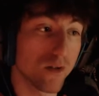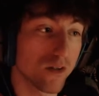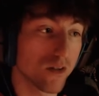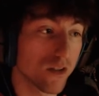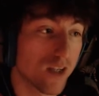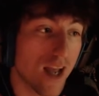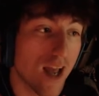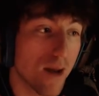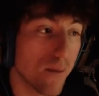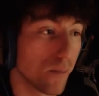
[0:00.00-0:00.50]
It
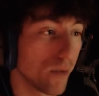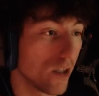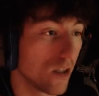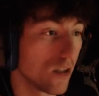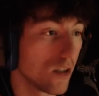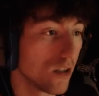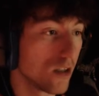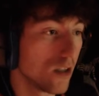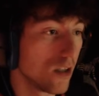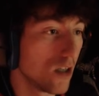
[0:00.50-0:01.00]
can't be.
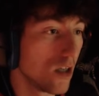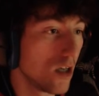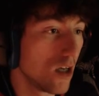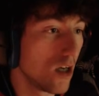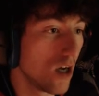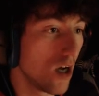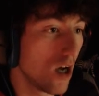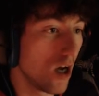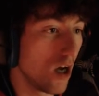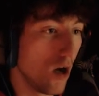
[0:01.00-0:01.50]

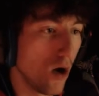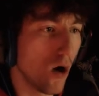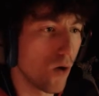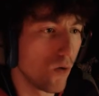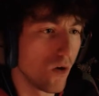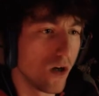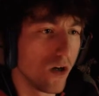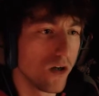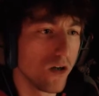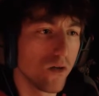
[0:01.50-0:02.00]

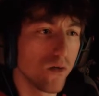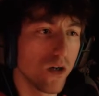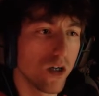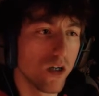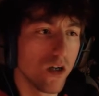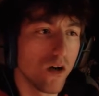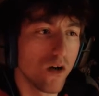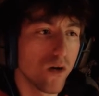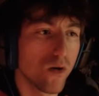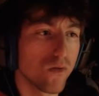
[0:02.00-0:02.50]
Oh, what?
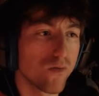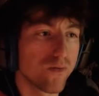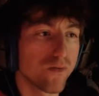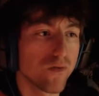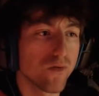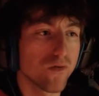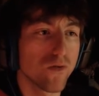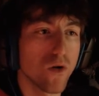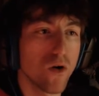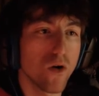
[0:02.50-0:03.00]

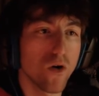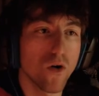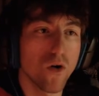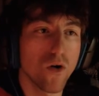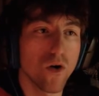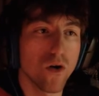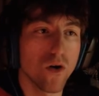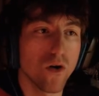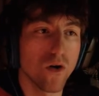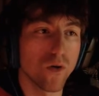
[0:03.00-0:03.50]

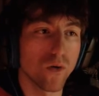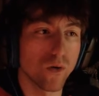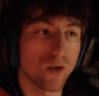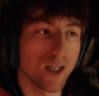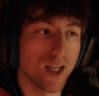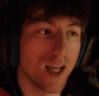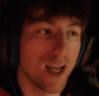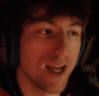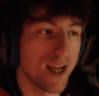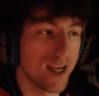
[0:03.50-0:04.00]
Oh,
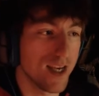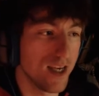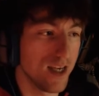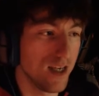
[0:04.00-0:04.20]
okay.